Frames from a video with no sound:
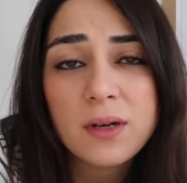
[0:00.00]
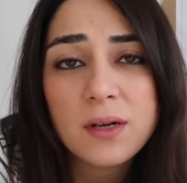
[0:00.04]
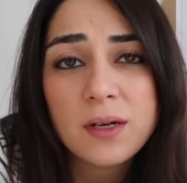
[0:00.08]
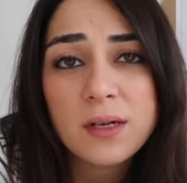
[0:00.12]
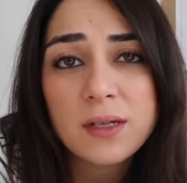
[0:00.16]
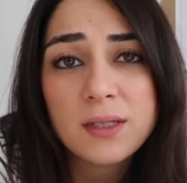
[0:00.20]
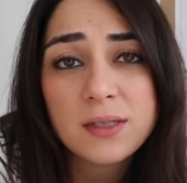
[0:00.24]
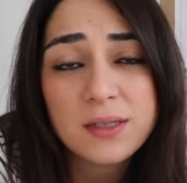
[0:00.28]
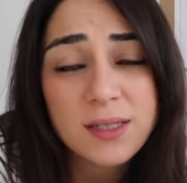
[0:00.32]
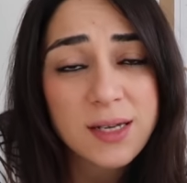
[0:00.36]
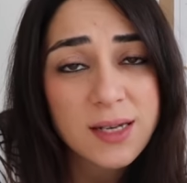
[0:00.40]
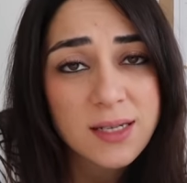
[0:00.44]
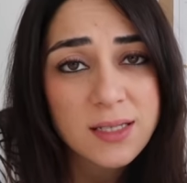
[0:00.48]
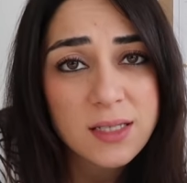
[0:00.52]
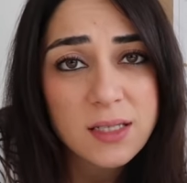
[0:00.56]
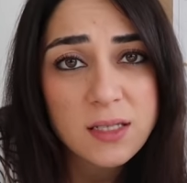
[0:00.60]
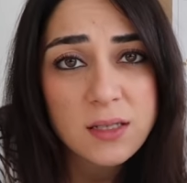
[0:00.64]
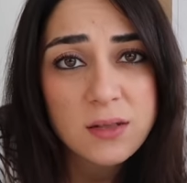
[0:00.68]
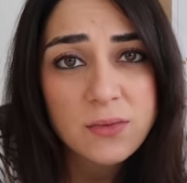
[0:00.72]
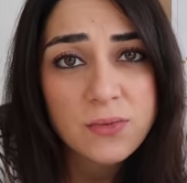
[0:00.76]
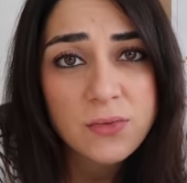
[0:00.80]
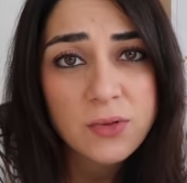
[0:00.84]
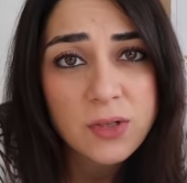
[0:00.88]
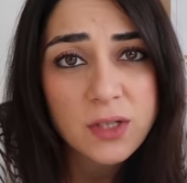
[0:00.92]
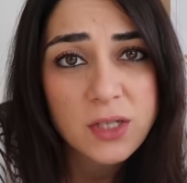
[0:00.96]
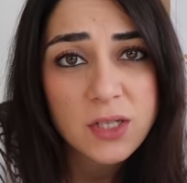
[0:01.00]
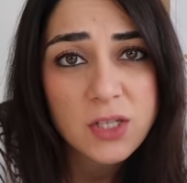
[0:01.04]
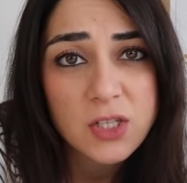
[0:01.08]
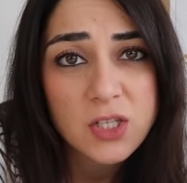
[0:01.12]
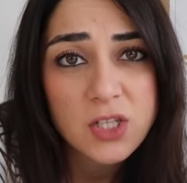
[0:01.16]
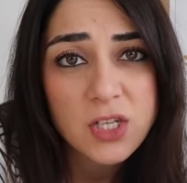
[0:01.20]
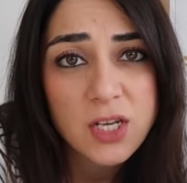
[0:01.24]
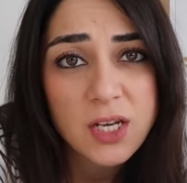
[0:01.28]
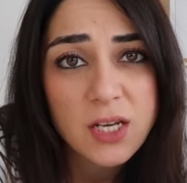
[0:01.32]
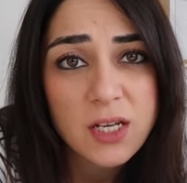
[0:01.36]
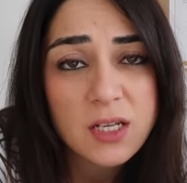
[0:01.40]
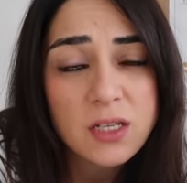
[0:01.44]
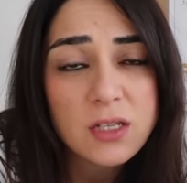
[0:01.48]
uh, tasks really
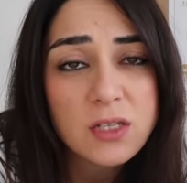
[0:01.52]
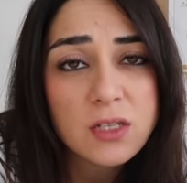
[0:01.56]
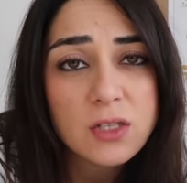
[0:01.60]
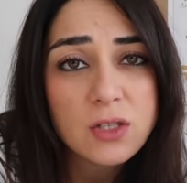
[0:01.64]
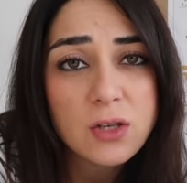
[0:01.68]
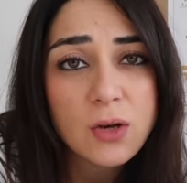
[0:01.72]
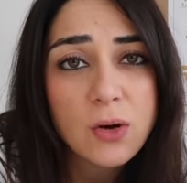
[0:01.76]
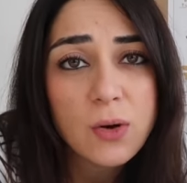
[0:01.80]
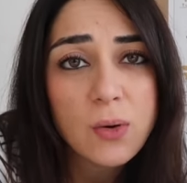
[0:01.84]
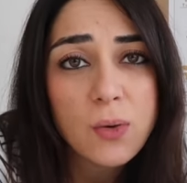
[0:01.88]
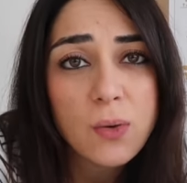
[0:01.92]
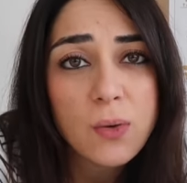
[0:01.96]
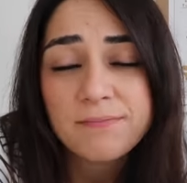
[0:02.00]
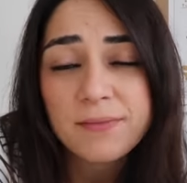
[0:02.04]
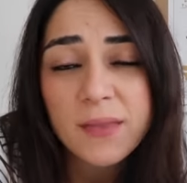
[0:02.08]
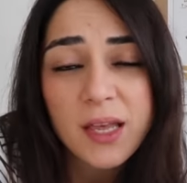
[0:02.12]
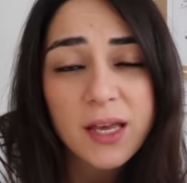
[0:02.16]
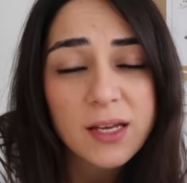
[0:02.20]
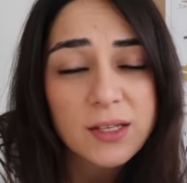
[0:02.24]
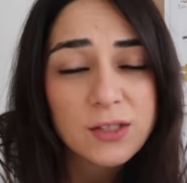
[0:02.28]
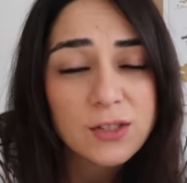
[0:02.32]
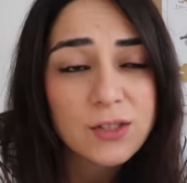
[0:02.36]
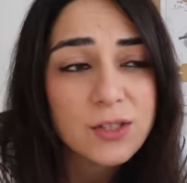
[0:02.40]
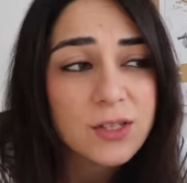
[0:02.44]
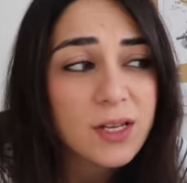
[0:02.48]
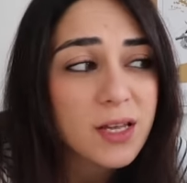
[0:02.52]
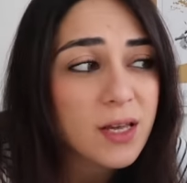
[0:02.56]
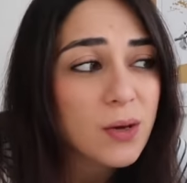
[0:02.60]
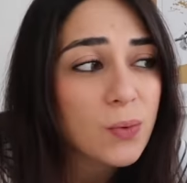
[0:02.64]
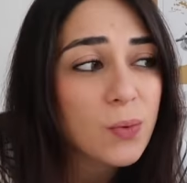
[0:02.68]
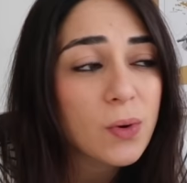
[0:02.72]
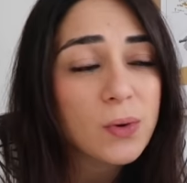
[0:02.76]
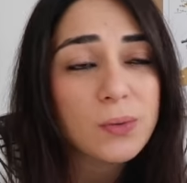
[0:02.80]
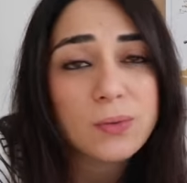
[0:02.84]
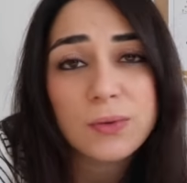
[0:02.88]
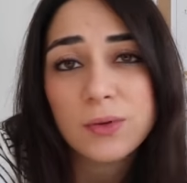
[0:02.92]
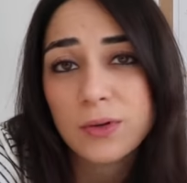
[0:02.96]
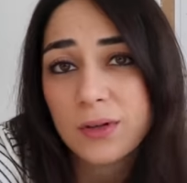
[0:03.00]
change so yeah today
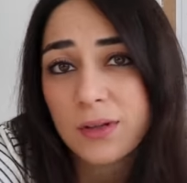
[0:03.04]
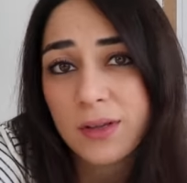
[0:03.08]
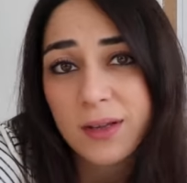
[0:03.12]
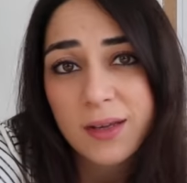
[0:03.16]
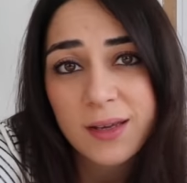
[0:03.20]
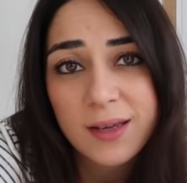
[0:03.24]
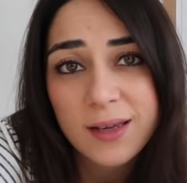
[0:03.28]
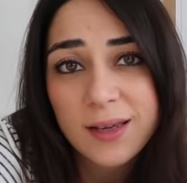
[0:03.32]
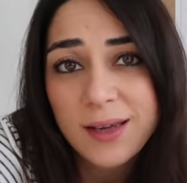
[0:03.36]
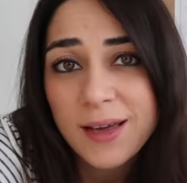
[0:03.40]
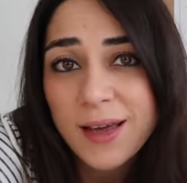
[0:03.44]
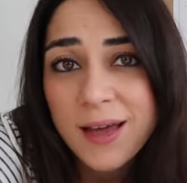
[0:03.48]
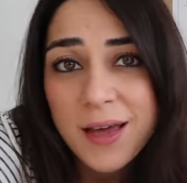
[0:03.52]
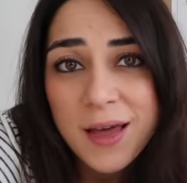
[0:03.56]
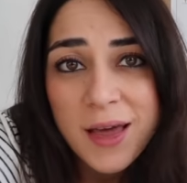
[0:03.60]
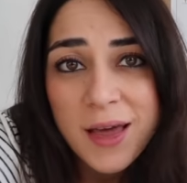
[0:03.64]
won't look like